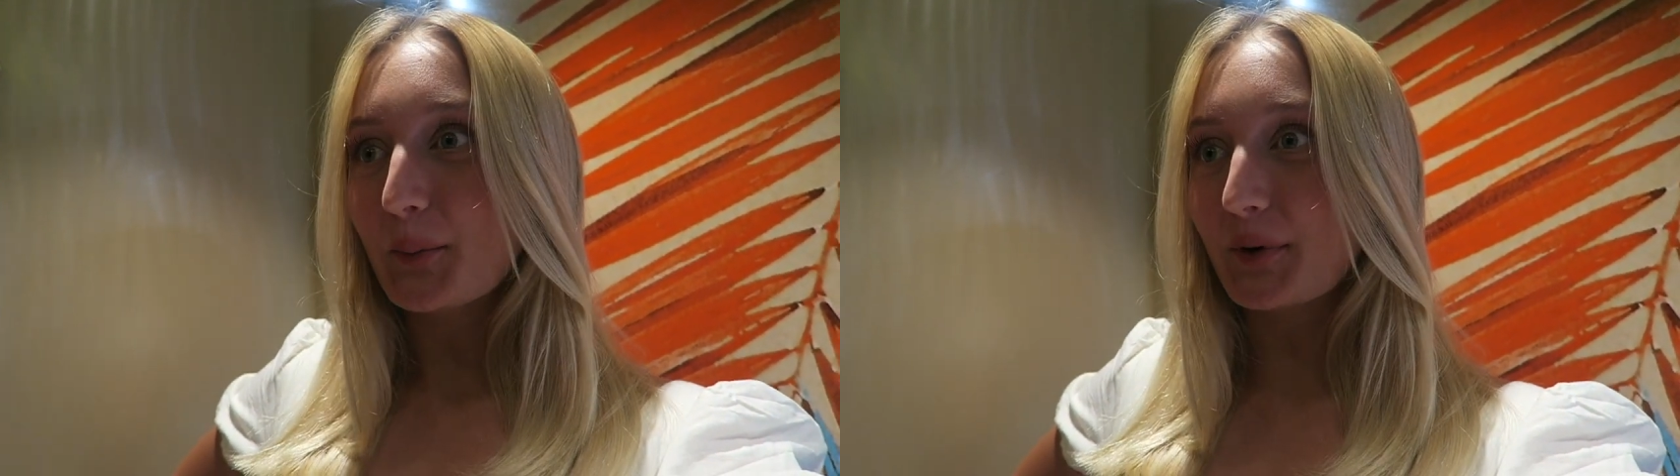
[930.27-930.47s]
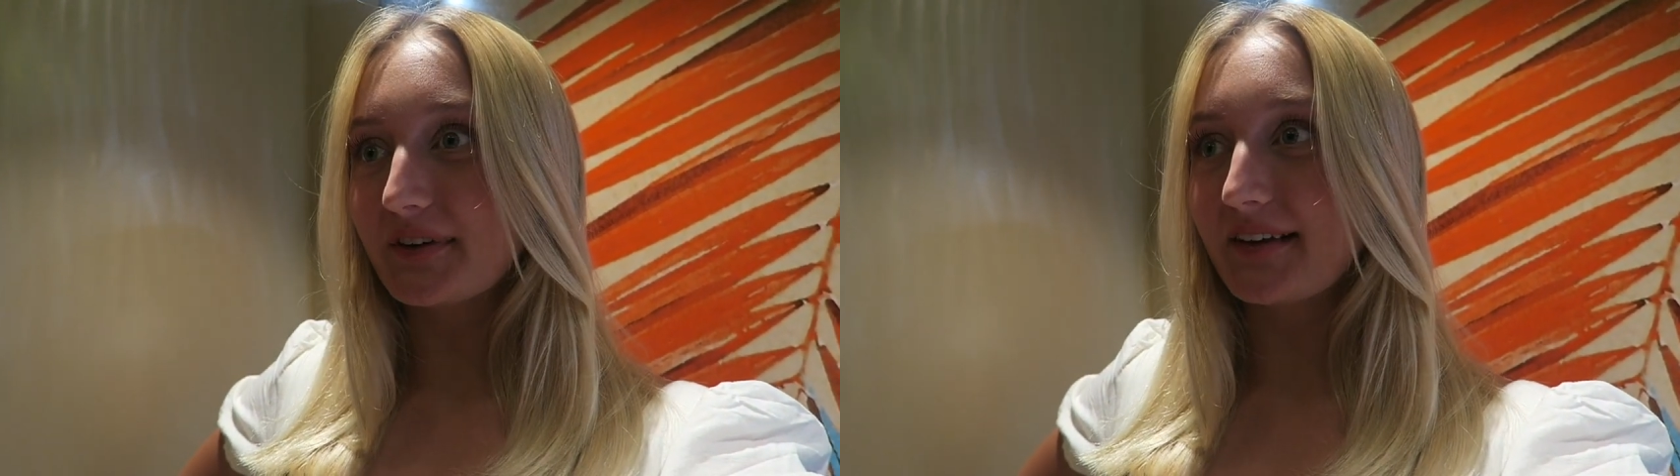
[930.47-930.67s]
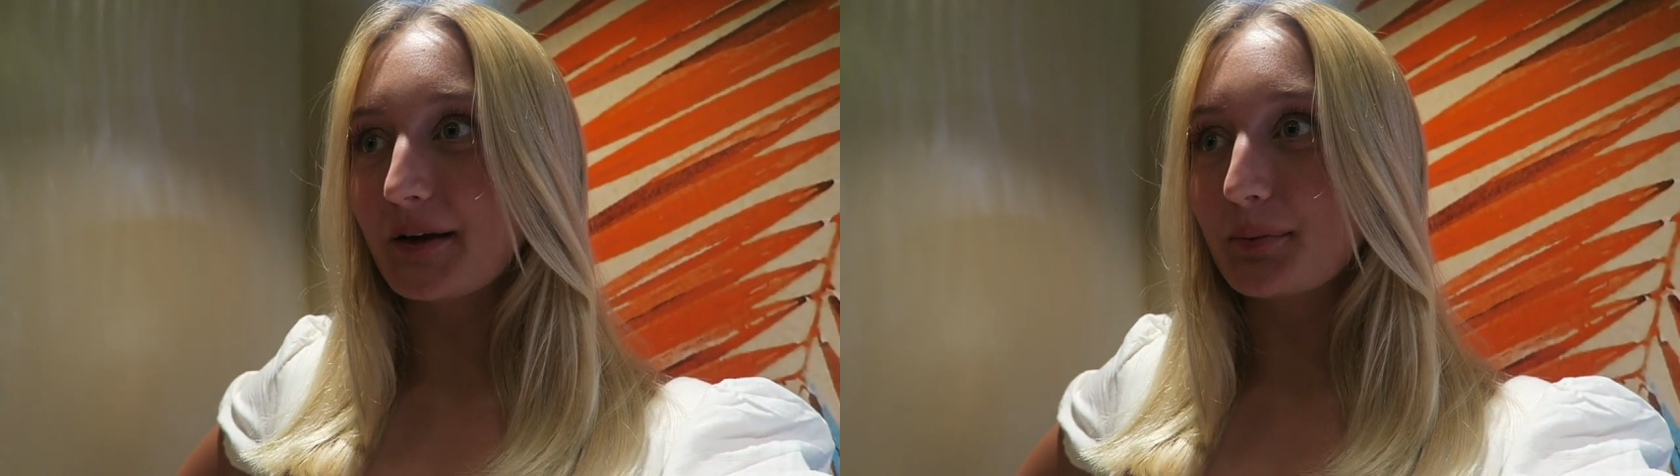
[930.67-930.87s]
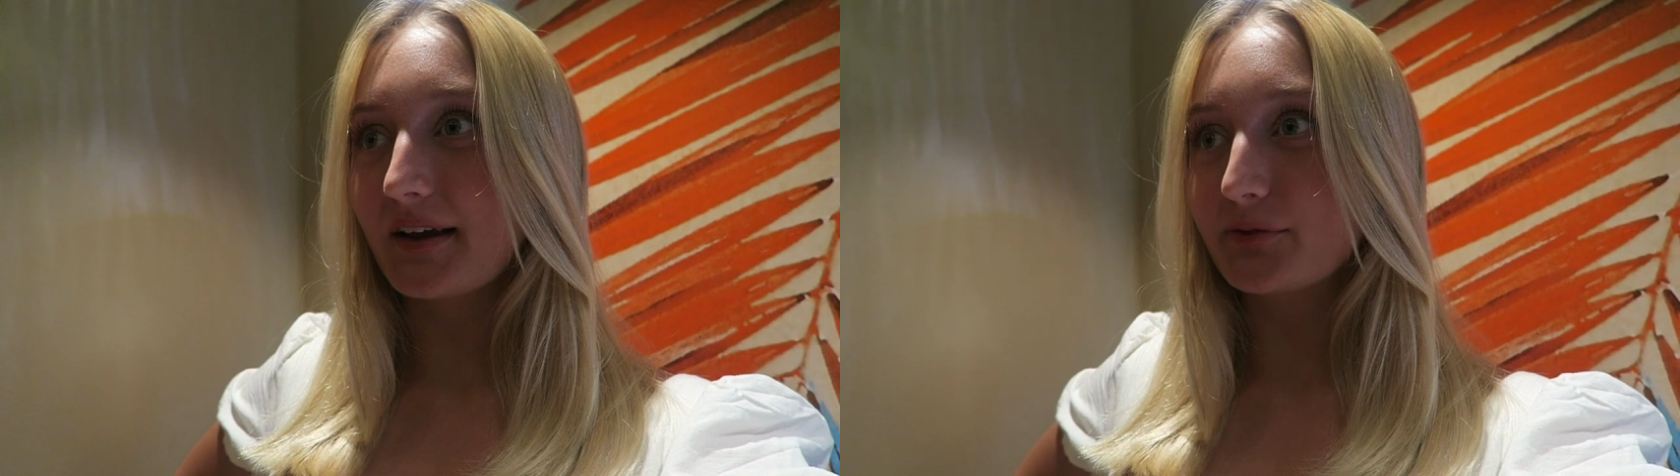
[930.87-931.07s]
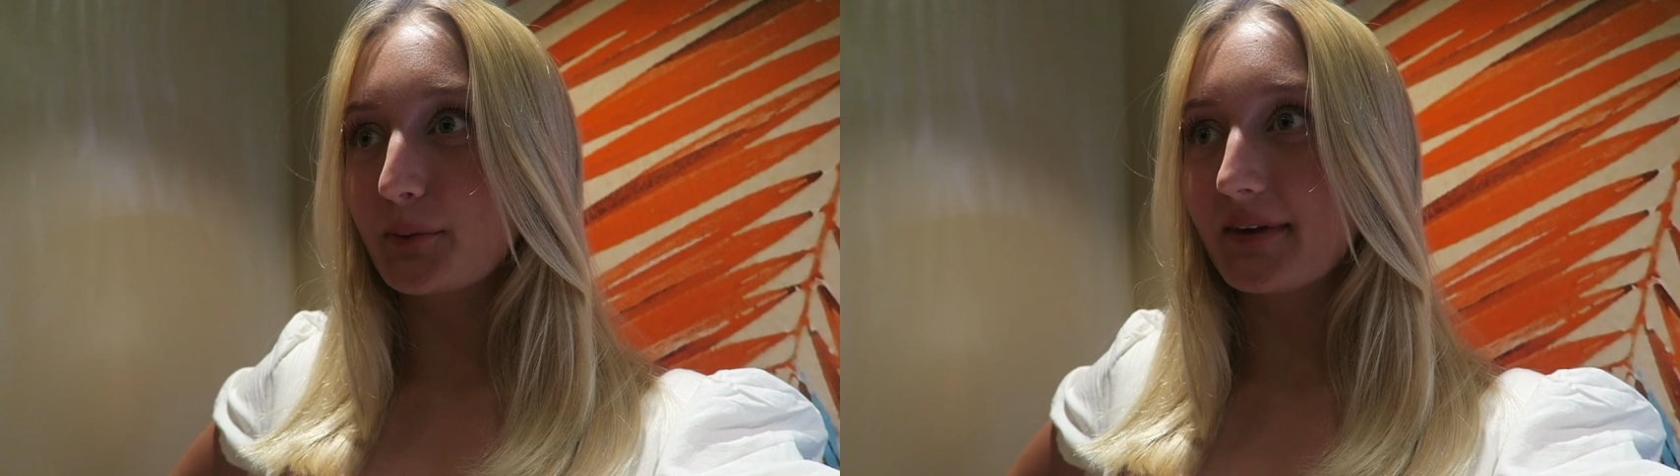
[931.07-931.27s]
which is like a
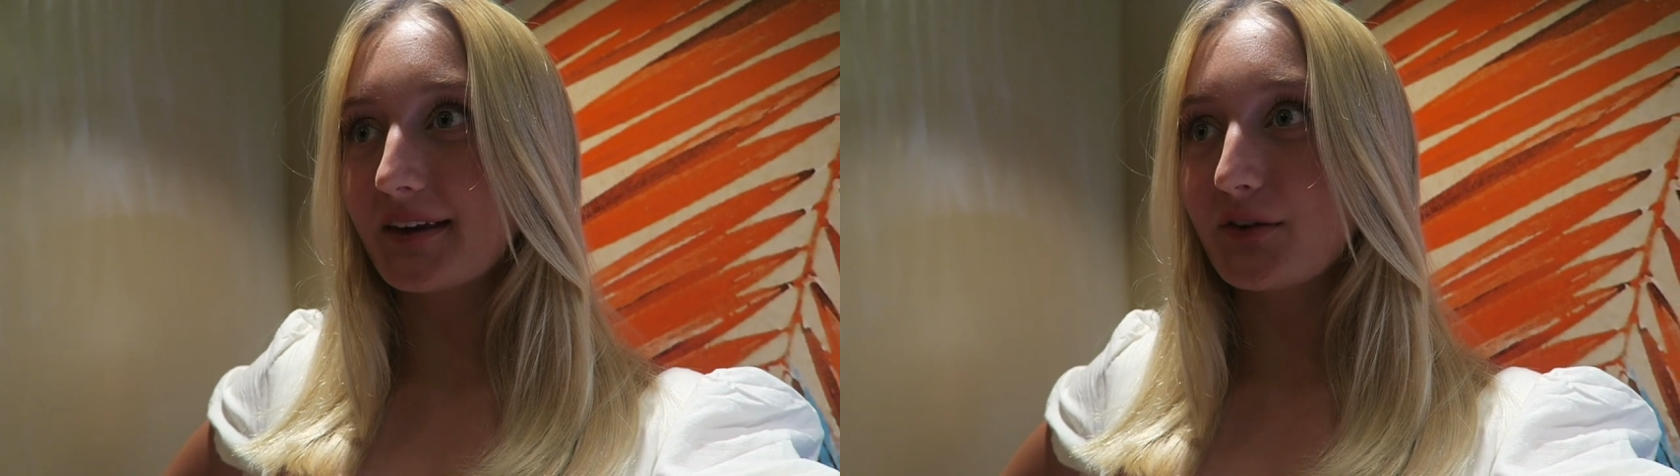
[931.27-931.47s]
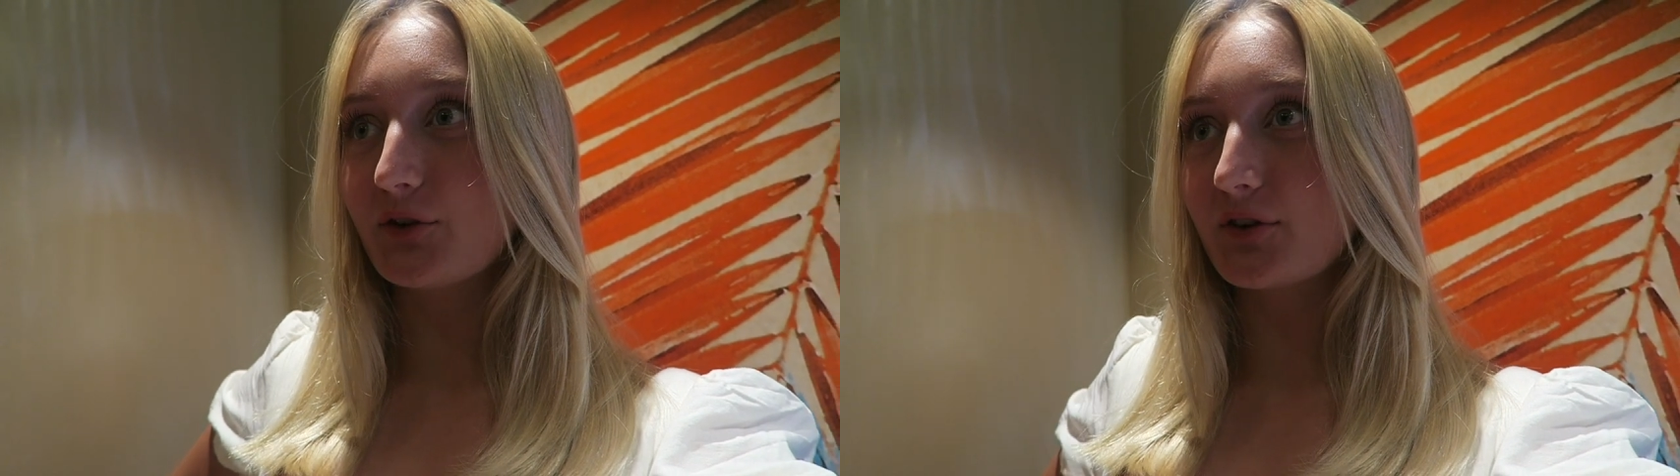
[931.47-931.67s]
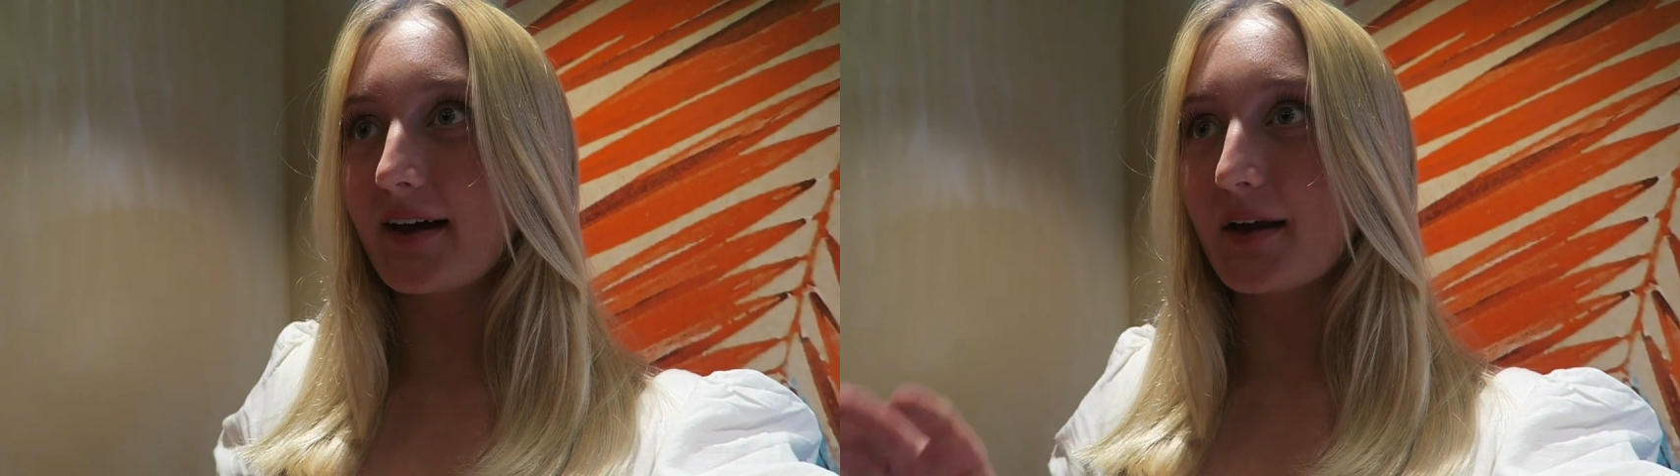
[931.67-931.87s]
place where we get to try